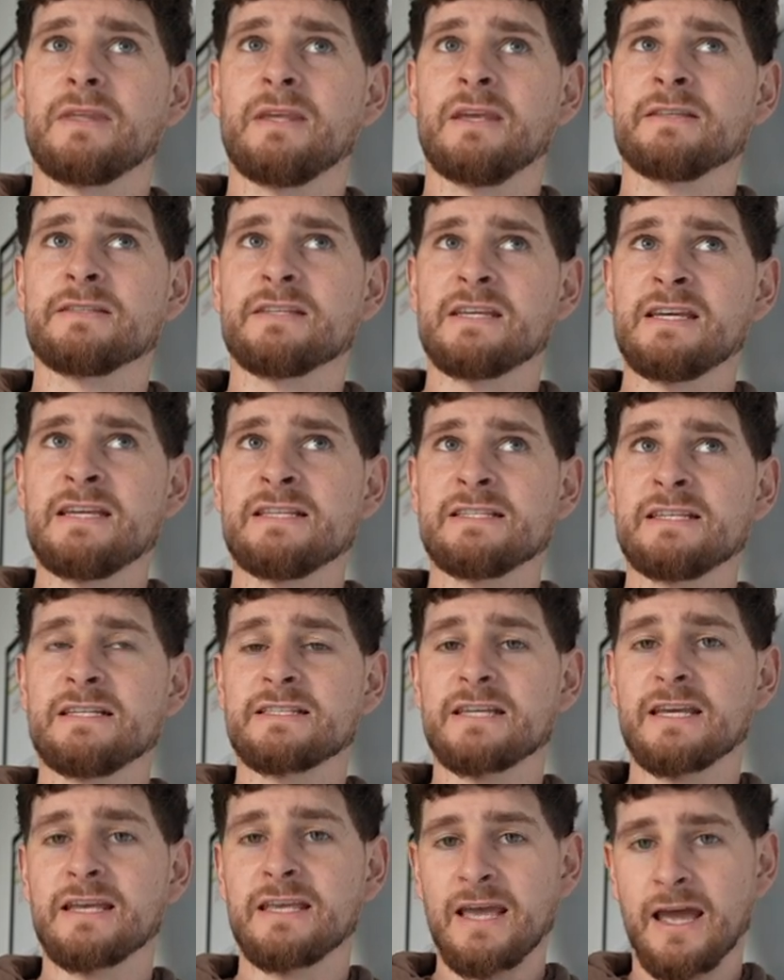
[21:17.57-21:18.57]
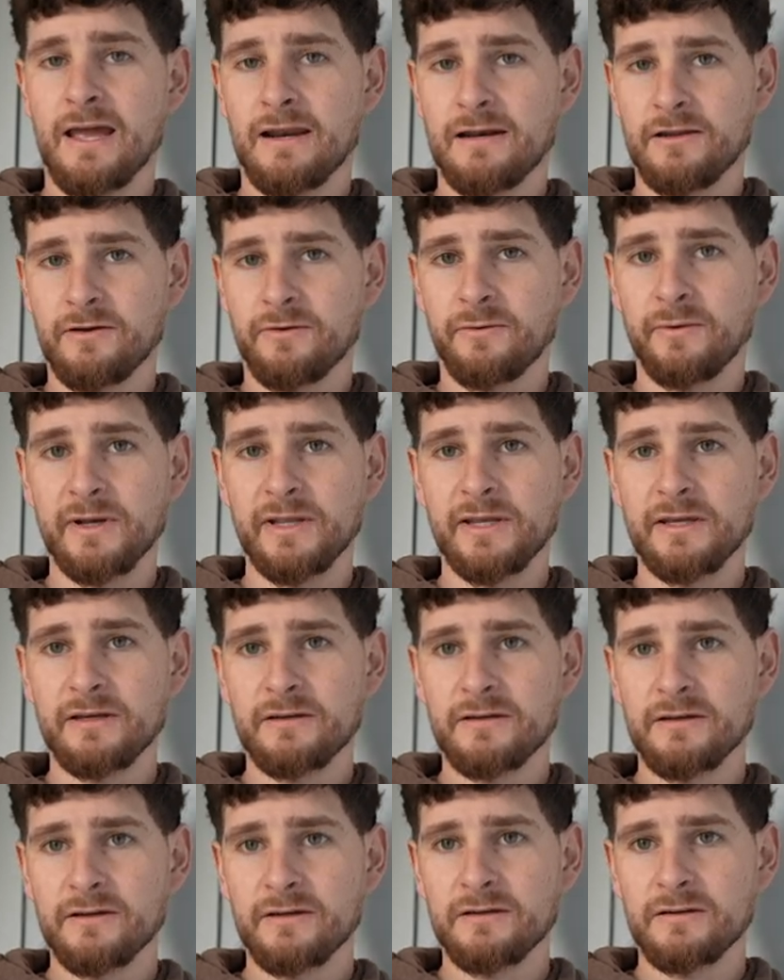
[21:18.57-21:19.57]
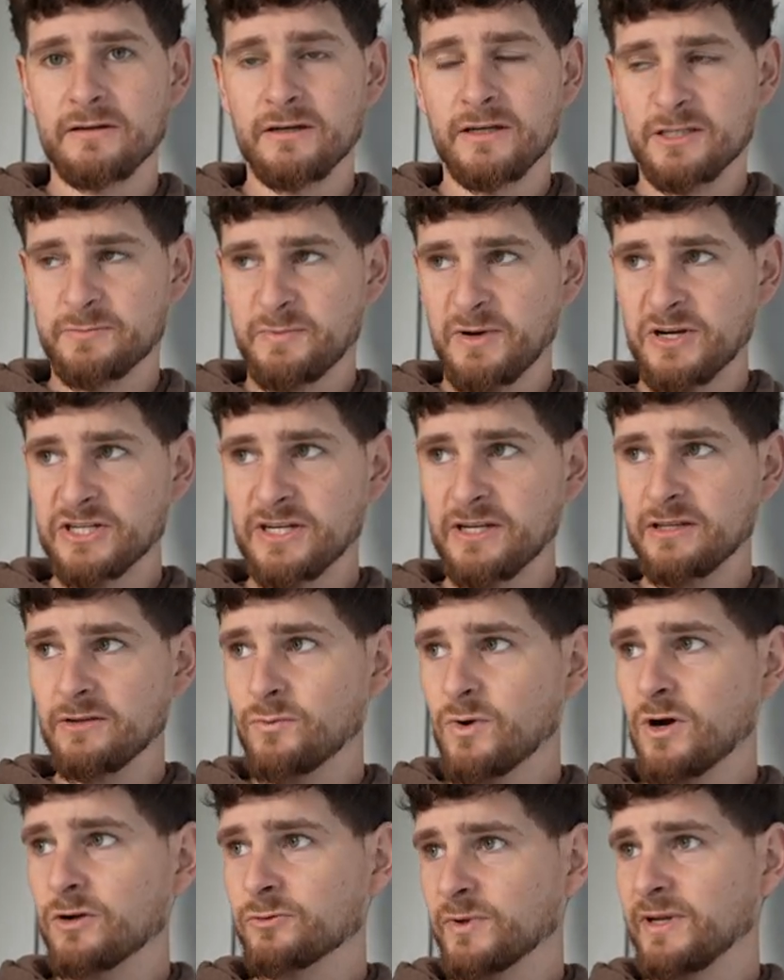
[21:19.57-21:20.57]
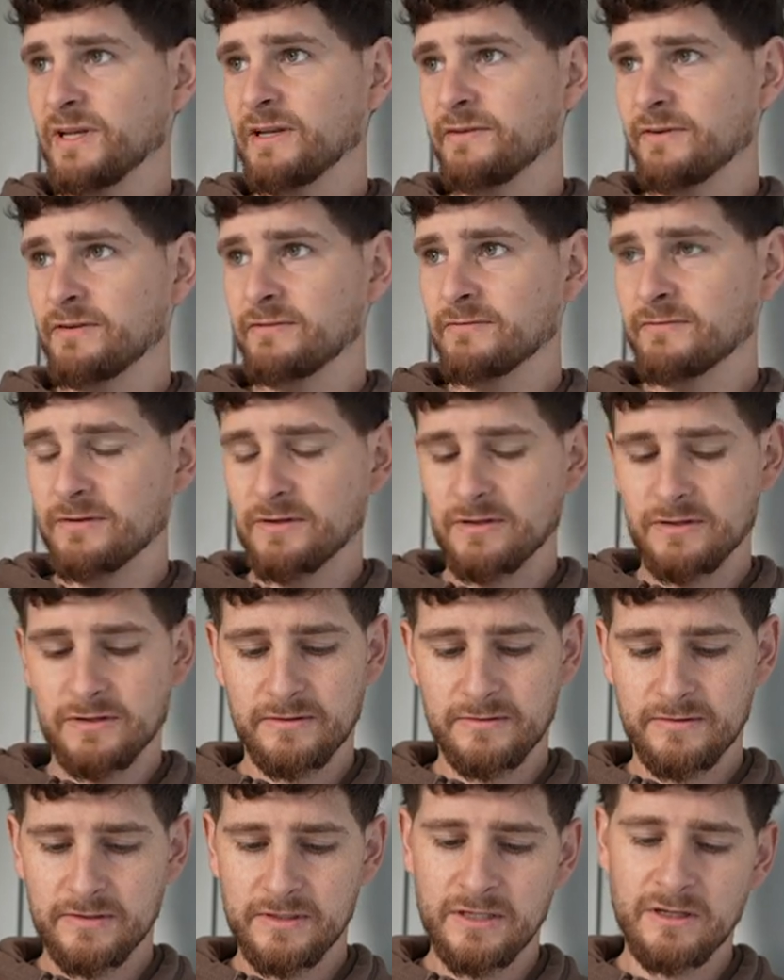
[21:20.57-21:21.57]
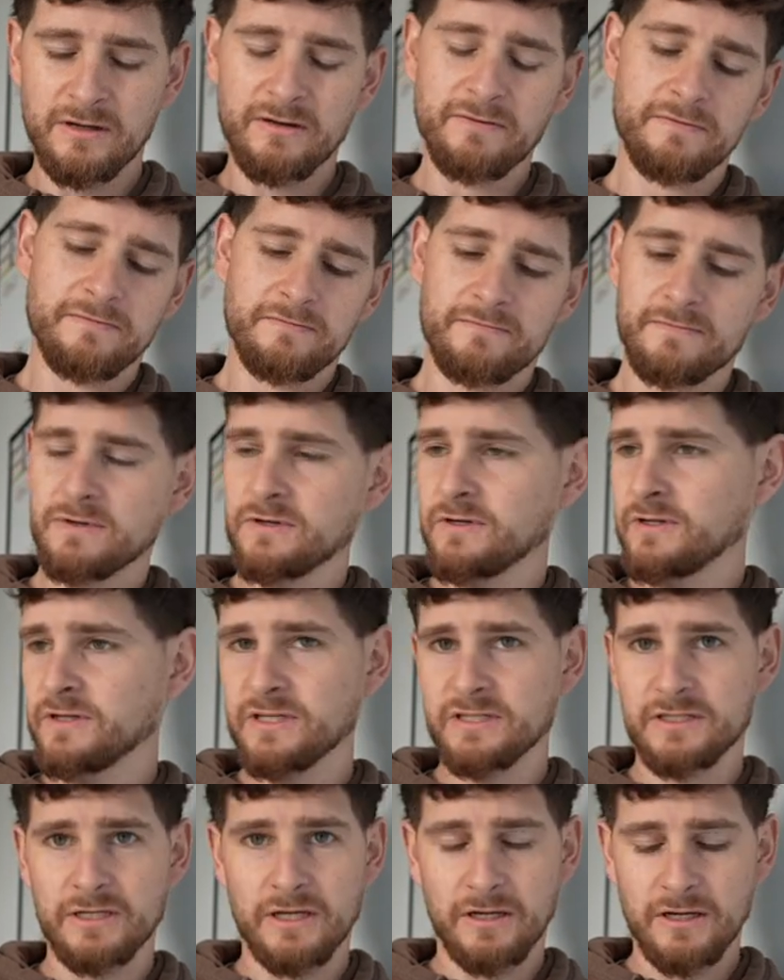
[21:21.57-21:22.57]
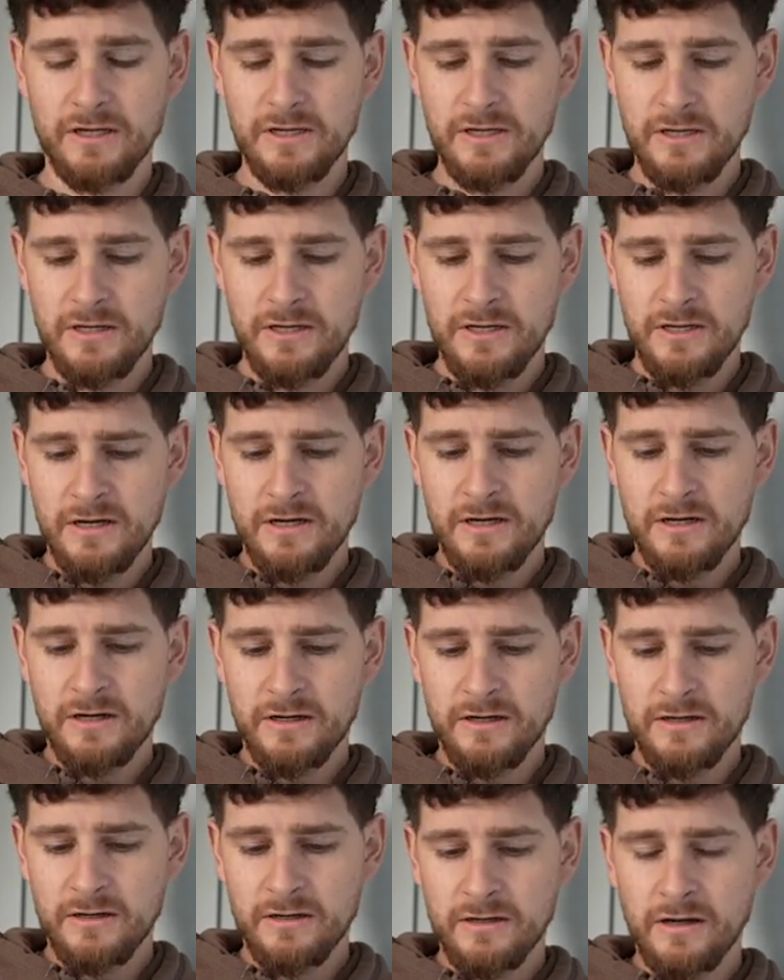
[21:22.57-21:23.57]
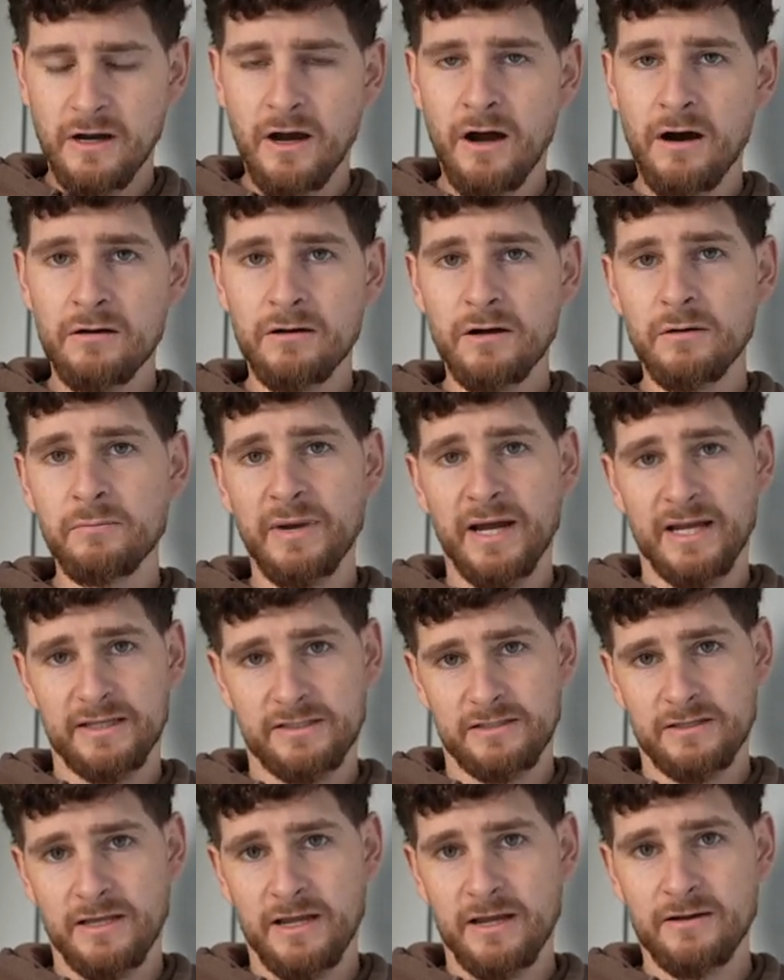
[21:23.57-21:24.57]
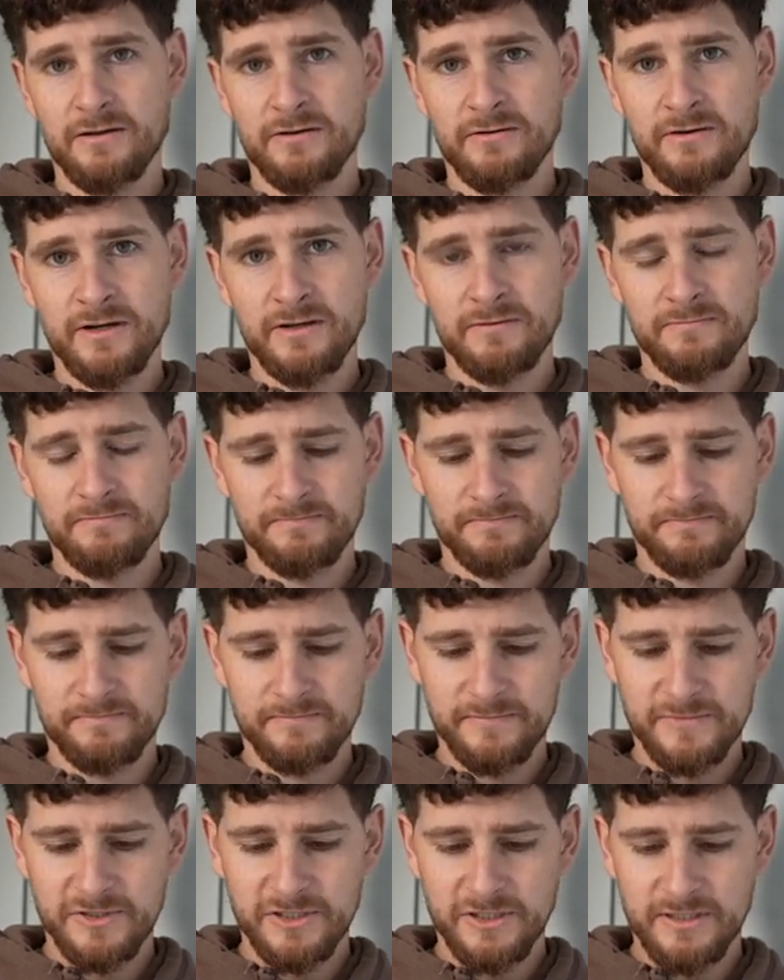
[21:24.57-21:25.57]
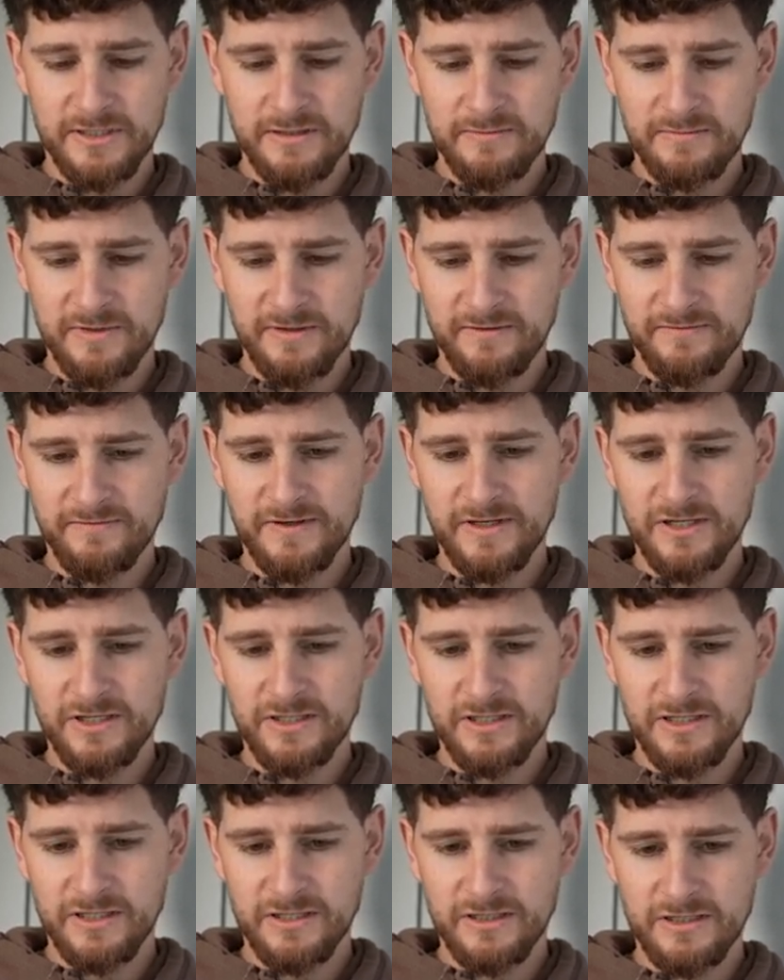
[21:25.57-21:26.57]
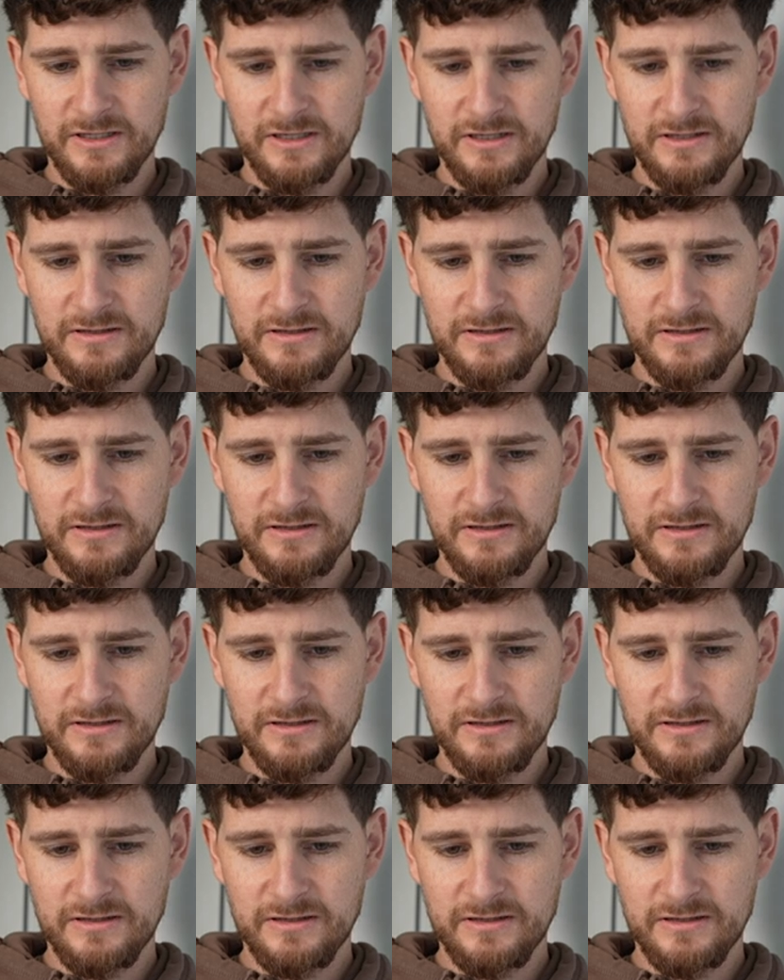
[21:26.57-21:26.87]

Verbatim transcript: it's easy to get lonely. Especially in the world we live in. Yeah, oh, goodness sake. I'll come back to that, all right? Just let me finish this.